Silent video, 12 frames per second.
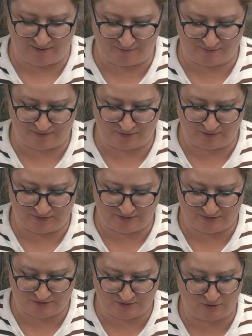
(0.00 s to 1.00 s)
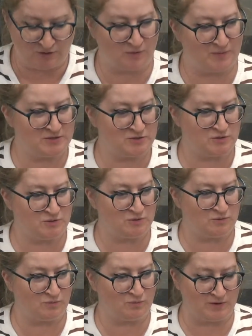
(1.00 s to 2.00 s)
the only thing is too, we
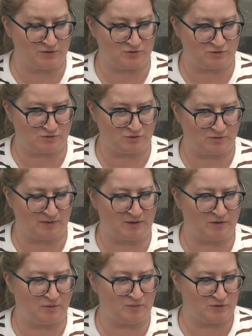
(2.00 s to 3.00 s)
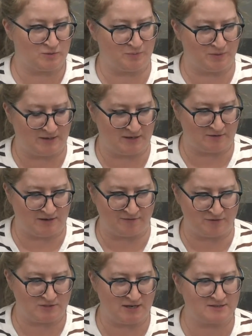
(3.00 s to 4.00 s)
do register, we do put out
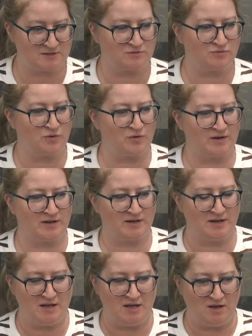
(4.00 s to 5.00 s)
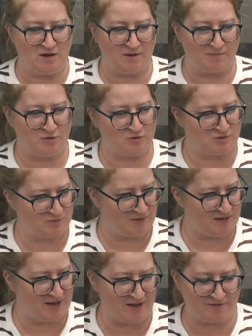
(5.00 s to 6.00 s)
advertising for it. Usually we
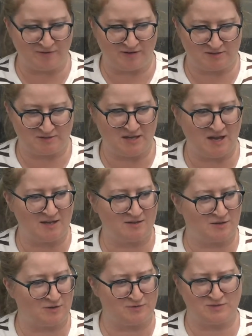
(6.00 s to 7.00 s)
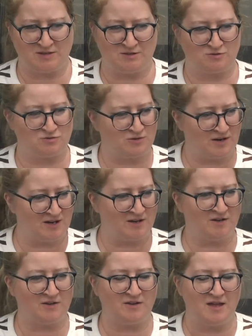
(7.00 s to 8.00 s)
have like a sign that goes on the
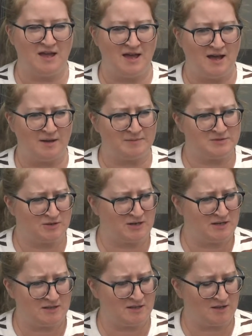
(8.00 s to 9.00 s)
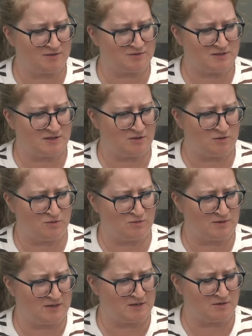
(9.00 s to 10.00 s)
trail. Is there anything else that you
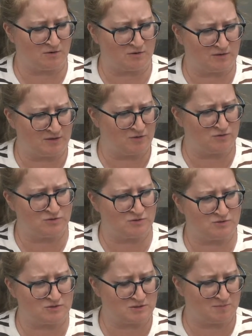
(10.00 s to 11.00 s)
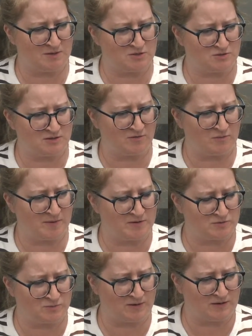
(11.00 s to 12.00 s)
need or that you do just to make sure that
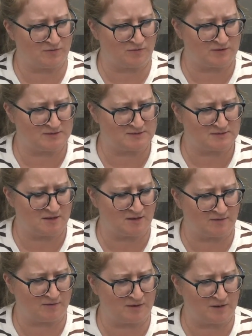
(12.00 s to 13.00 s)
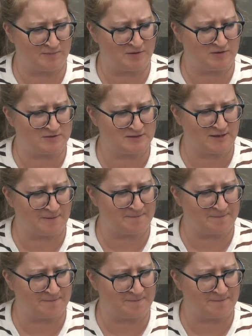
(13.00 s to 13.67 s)
everybody's ready for this community sale?